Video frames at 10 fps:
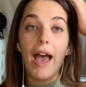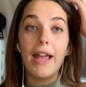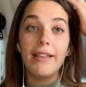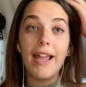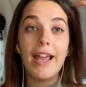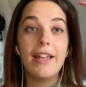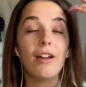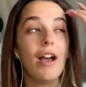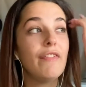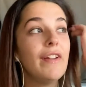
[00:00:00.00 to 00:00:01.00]
then
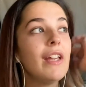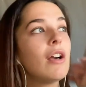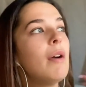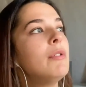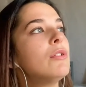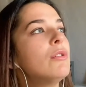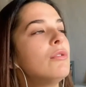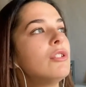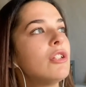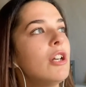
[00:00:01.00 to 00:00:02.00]
I think I would
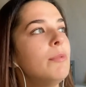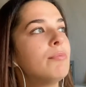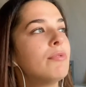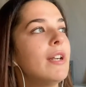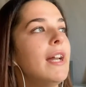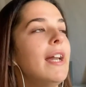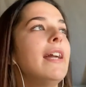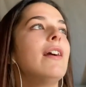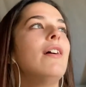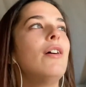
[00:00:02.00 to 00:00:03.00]
also
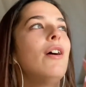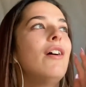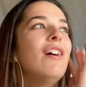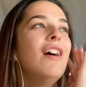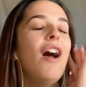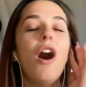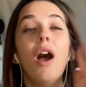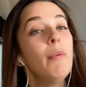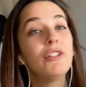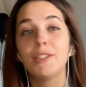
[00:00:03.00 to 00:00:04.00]
bring.
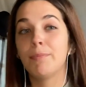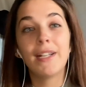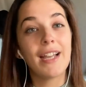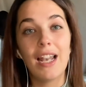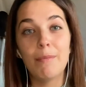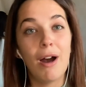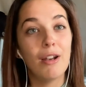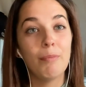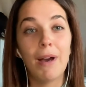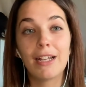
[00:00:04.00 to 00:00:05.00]
I would just bring Callum
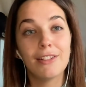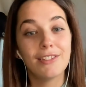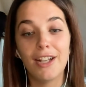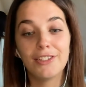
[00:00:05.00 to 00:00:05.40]
Ilott back because I